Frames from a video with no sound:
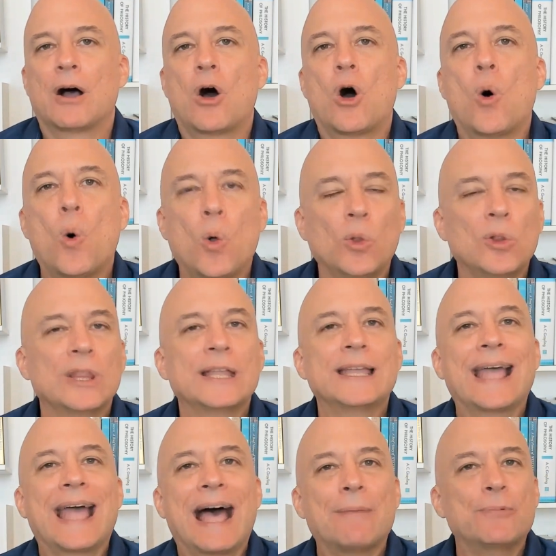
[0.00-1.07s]

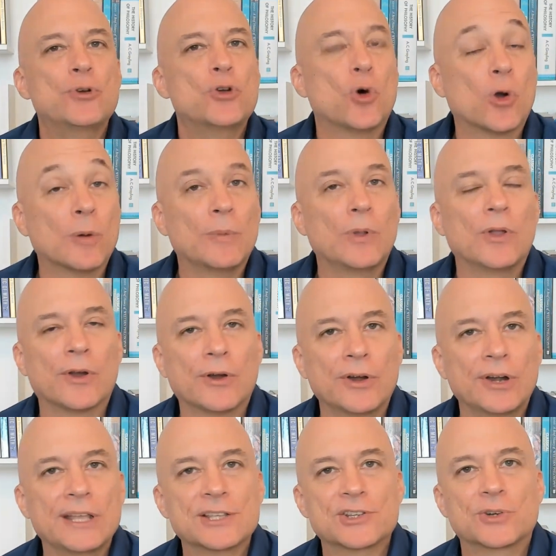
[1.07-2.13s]
Only abnormal
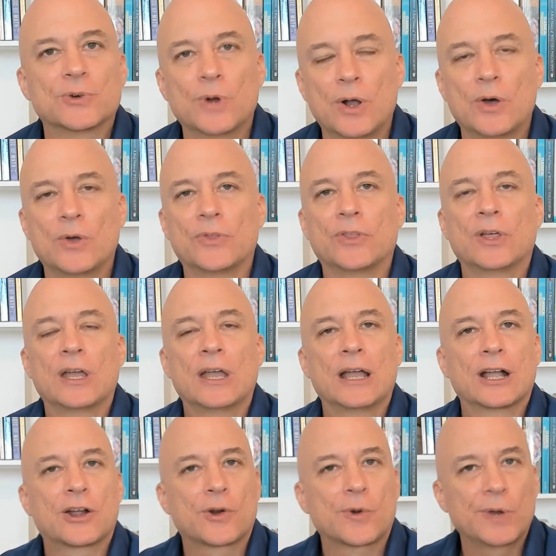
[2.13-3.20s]
earnings growth
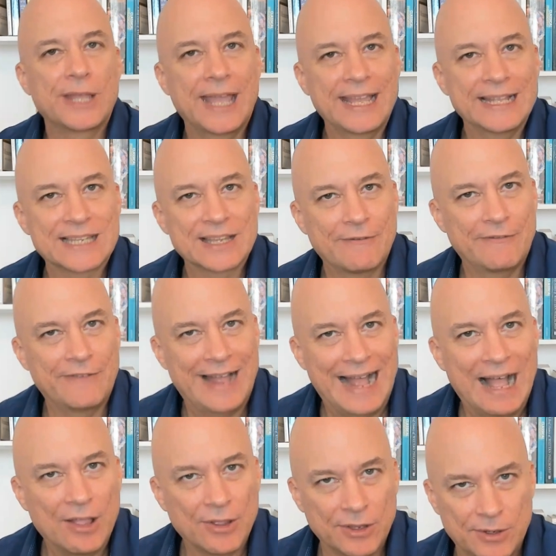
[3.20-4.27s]
creates
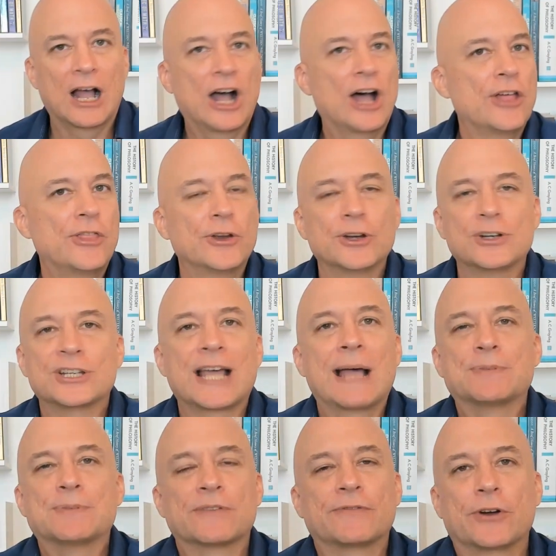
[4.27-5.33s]
value. Other
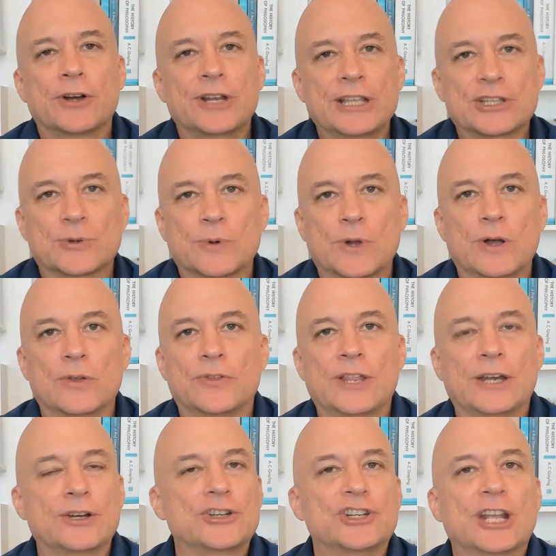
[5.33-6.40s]
types of earnings growth
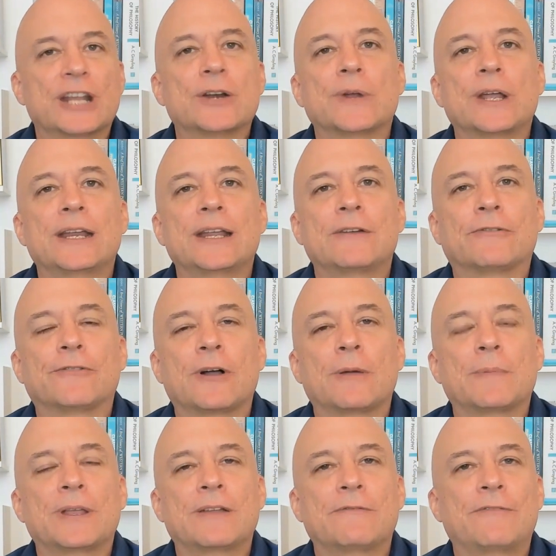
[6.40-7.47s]
that are generated
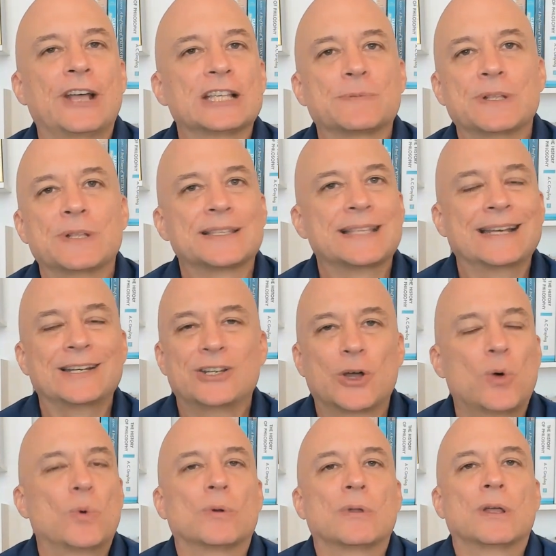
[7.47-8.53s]
from investments that
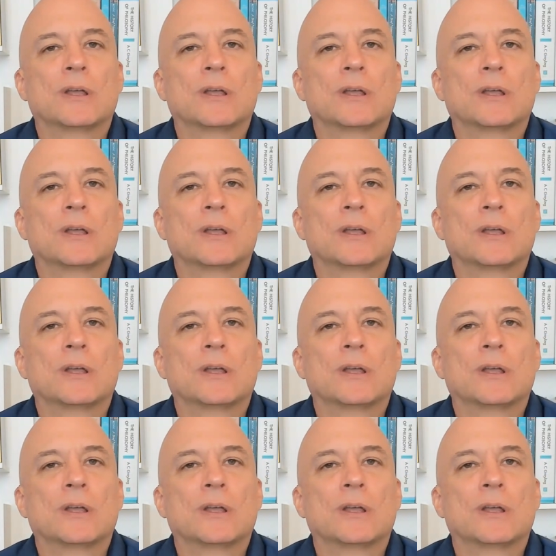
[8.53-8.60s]
don't